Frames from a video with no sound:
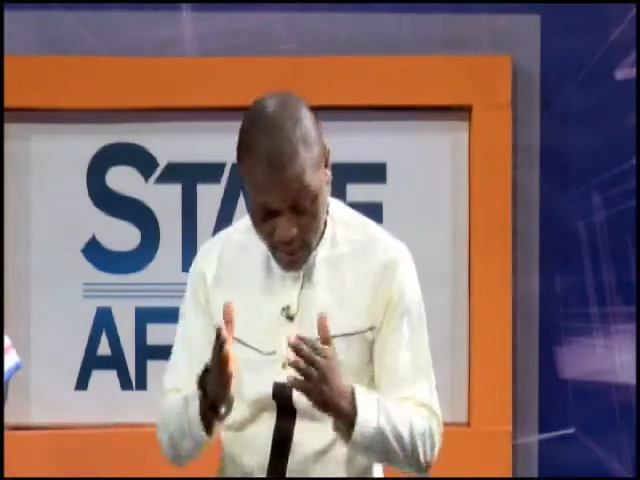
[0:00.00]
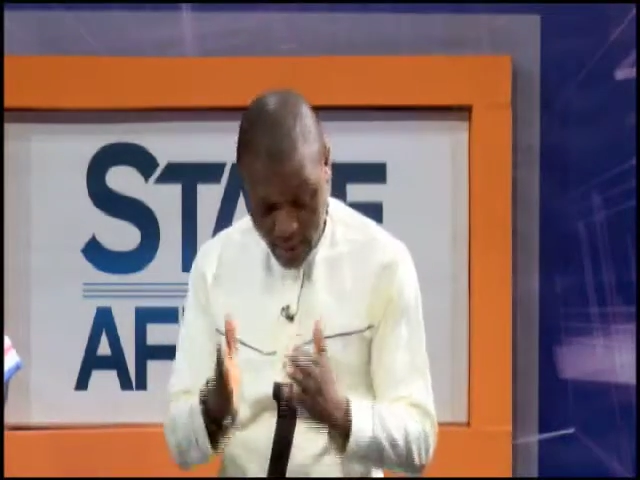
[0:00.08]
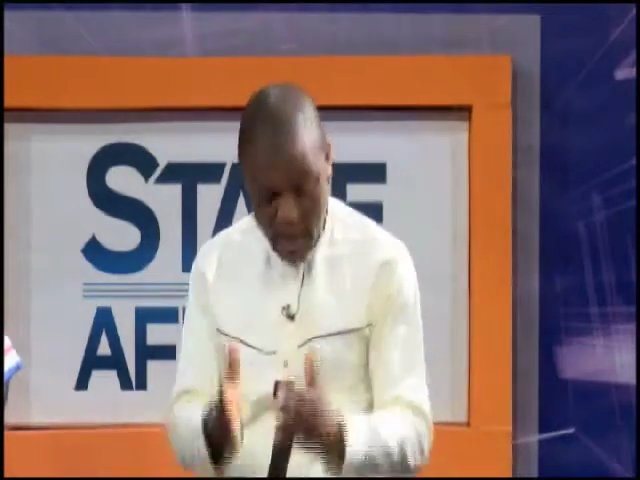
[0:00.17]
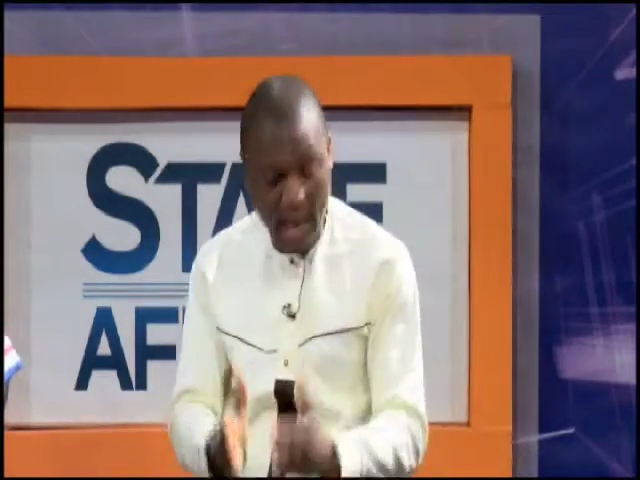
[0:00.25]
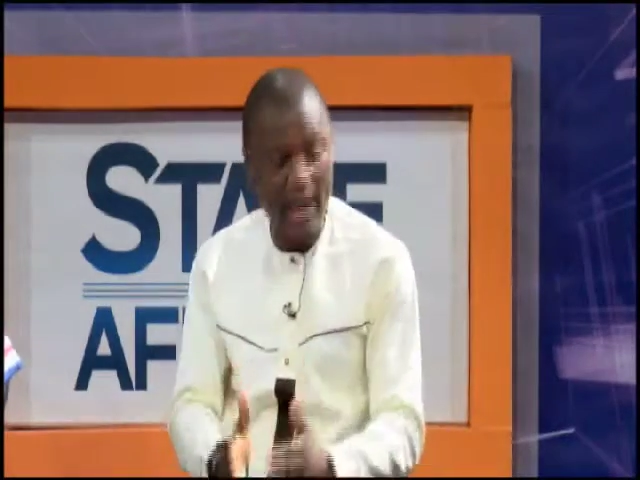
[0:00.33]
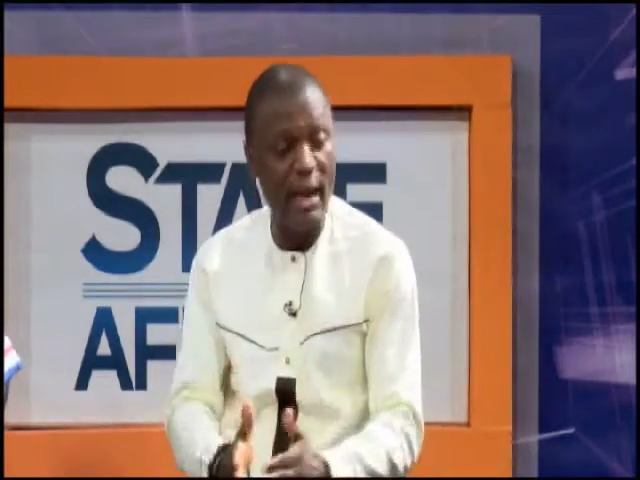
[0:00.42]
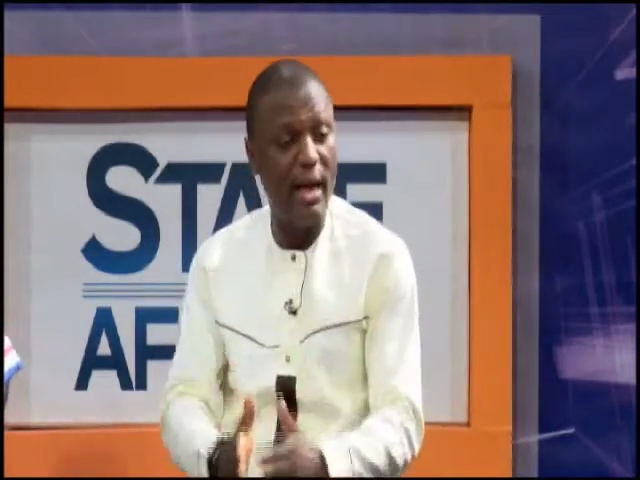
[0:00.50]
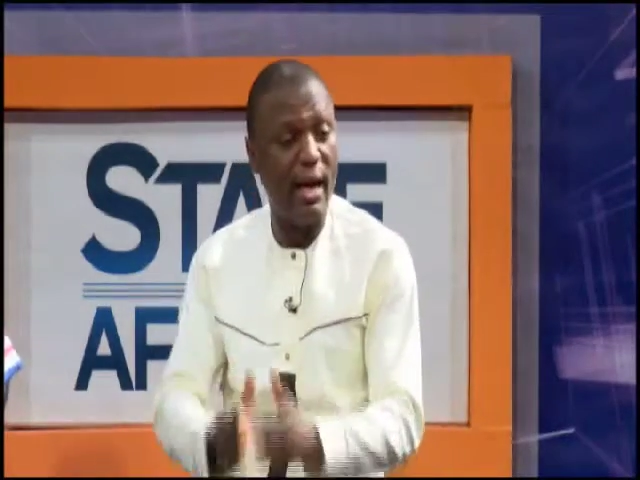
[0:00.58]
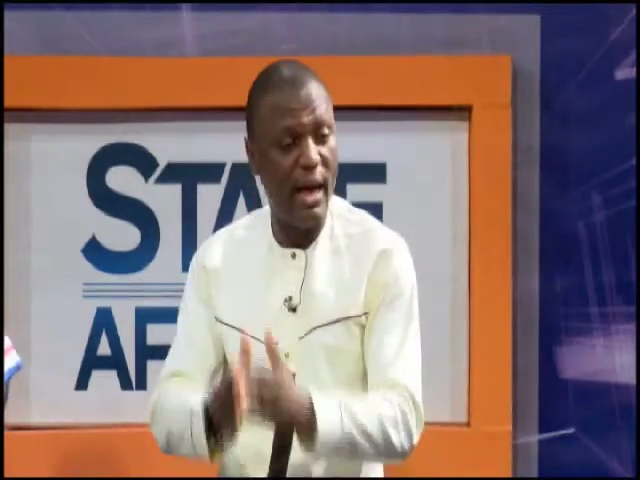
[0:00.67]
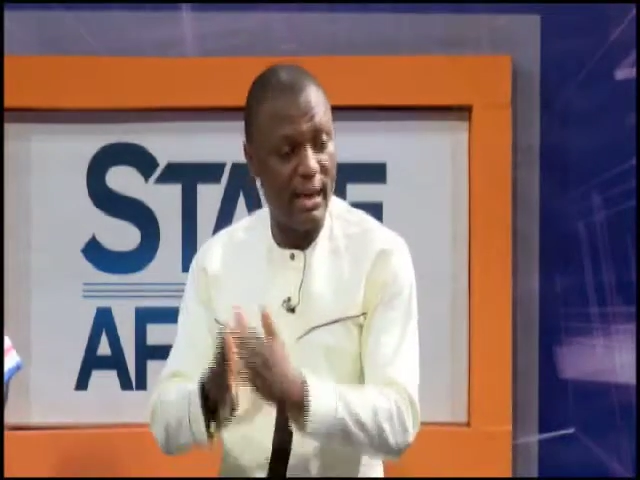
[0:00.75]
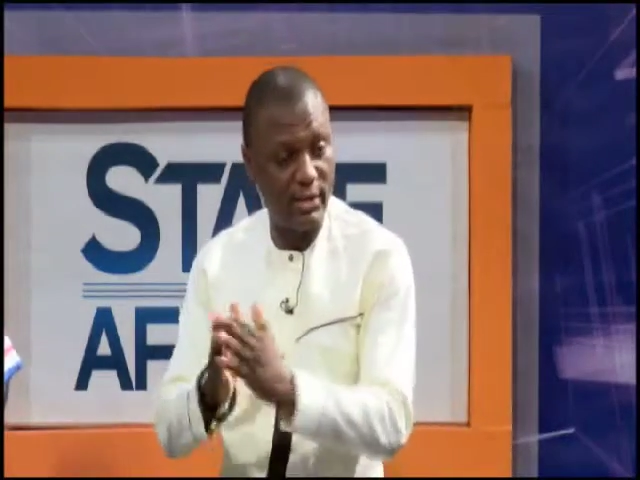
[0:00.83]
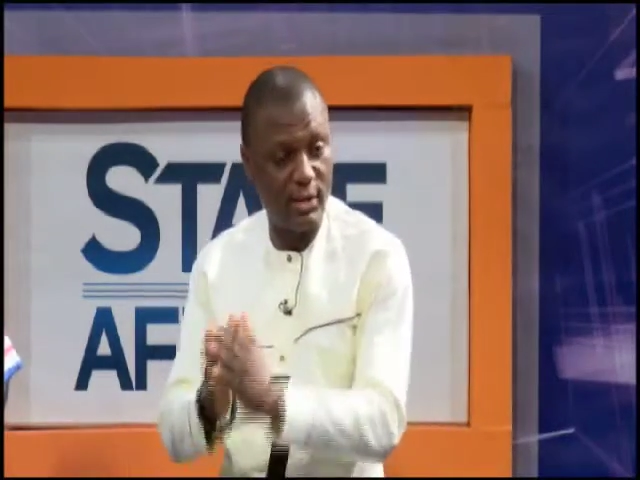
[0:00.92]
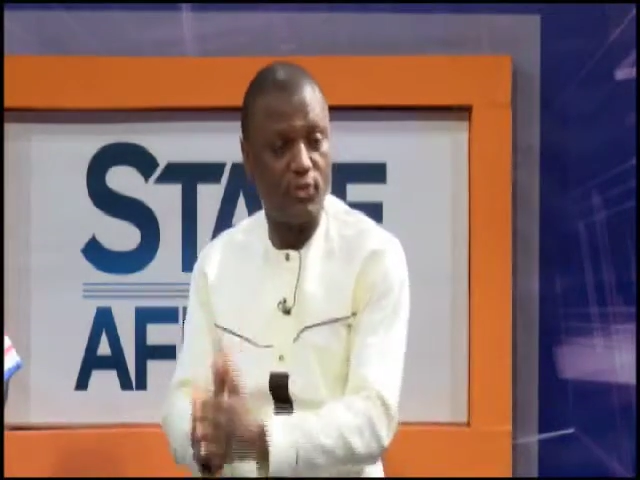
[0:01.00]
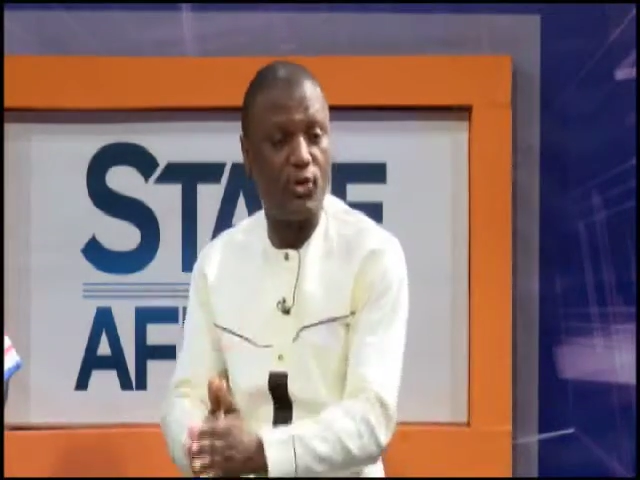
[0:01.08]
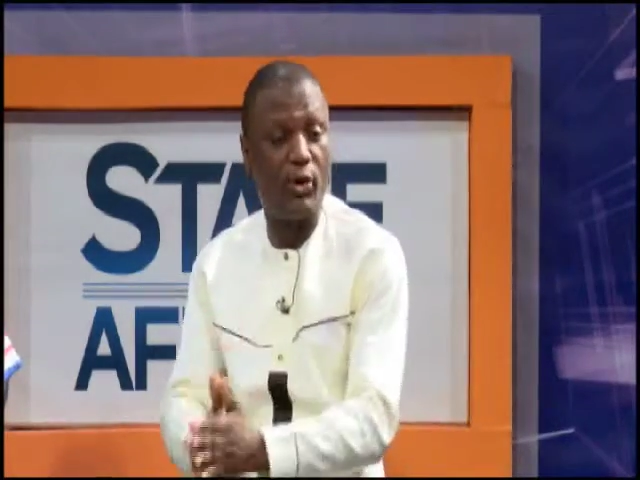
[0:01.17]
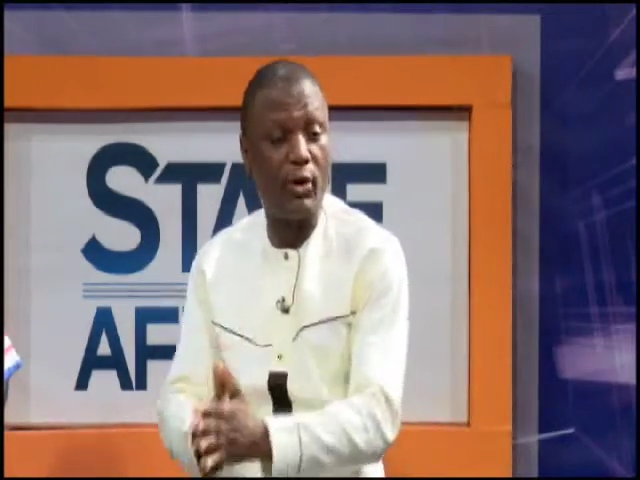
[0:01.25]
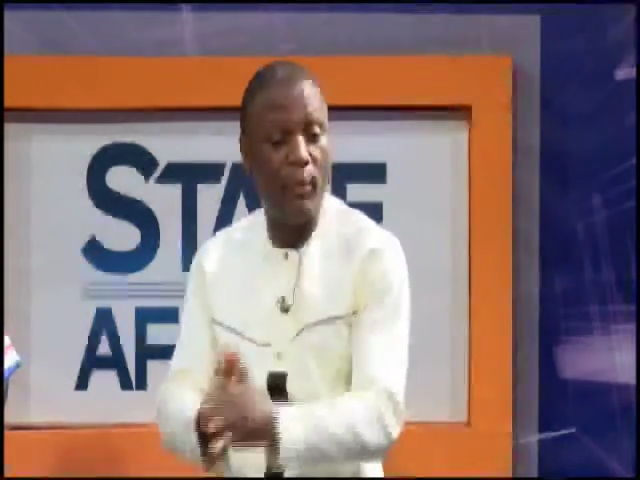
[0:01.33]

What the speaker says: Ghana has a story